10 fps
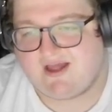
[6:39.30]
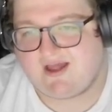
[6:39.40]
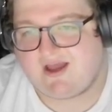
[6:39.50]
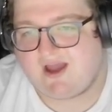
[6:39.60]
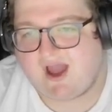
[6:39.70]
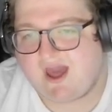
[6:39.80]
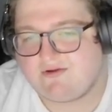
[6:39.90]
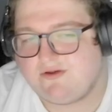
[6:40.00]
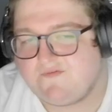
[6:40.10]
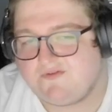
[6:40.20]
I
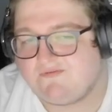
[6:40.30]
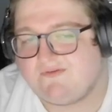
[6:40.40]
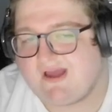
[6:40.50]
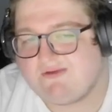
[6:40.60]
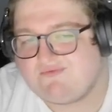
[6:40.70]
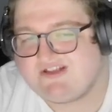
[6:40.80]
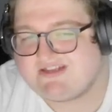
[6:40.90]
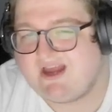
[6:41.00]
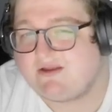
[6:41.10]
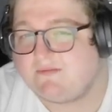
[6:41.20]
don't know if you
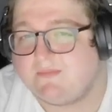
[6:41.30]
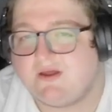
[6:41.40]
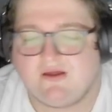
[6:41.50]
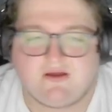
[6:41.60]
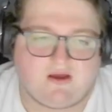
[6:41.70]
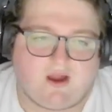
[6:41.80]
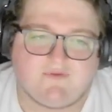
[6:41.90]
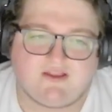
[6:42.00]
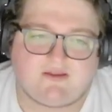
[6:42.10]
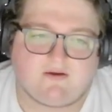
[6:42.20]
re-sign him. I
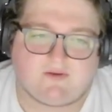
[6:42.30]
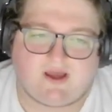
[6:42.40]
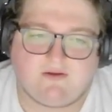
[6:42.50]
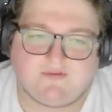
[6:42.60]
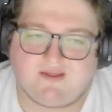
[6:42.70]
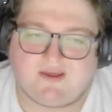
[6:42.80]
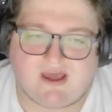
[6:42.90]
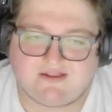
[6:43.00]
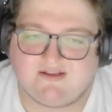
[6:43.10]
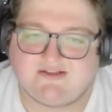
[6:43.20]
really don't. I don't think
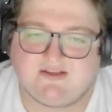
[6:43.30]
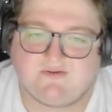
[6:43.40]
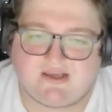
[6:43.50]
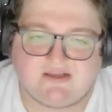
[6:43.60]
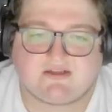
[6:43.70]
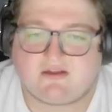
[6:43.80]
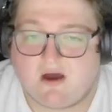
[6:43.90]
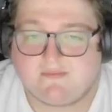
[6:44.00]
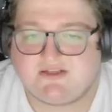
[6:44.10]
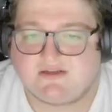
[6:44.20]
Athanasiou is a
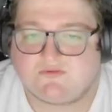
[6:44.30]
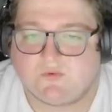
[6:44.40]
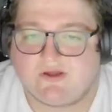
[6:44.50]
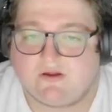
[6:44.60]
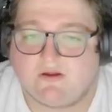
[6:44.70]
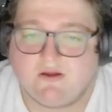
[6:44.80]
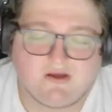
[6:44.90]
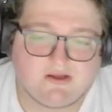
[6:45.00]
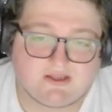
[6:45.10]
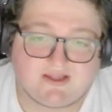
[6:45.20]
top six winger
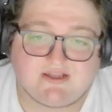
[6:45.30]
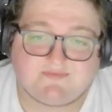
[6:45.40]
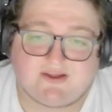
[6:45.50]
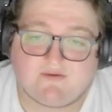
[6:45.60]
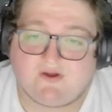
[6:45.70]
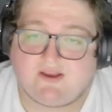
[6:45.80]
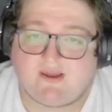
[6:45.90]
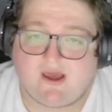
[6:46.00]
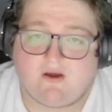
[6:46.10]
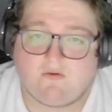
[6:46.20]
like he's playing right
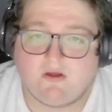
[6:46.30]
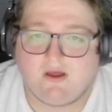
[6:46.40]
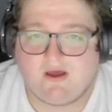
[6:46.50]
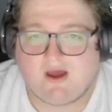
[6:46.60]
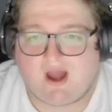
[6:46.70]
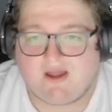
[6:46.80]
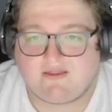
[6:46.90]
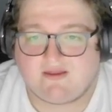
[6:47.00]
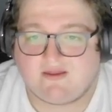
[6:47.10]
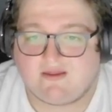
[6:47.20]
now. I
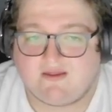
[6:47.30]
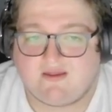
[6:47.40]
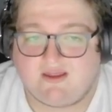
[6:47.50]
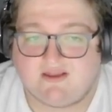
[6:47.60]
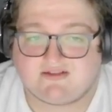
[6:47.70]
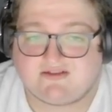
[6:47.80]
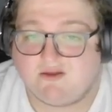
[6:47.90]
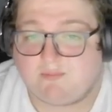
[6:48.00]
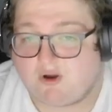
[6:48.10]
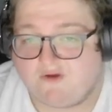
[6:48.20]
think he's the
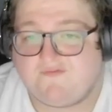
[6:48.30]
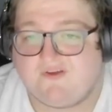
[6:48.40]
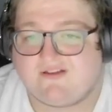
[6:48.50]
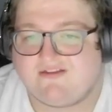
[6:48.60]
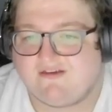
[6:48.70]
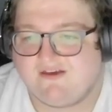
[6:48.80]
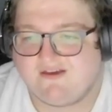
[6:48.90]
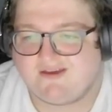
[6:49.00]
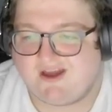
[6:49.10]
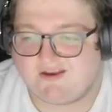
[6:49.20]
perfect
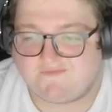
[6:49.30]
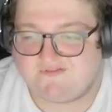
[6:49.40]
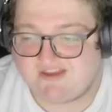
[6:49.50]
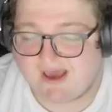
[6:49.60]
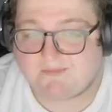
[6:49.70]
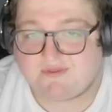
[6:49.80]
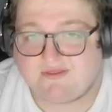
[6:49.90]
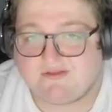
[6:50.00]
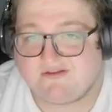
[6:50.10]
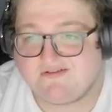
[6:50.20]
kind of
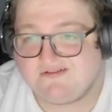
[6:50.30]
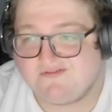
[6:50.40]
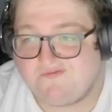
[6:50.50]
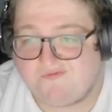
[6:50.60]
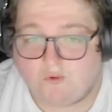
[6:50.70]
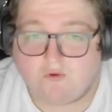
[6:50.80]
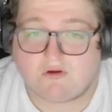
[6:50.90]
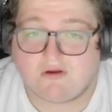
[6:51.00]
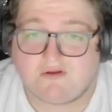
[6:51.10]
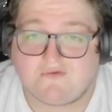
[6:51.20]
depth
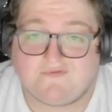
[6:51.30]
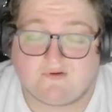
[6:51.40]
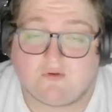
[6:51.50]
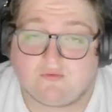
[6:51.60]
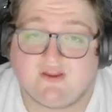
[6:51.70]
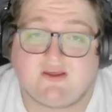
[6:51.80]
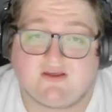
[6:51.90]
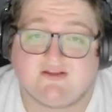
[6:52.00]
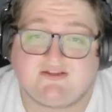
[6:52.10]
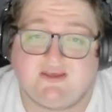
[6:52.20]
forward for a really
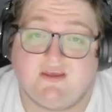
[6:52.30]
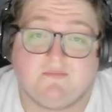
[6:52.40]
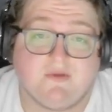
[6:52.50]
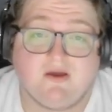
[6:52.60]
good team.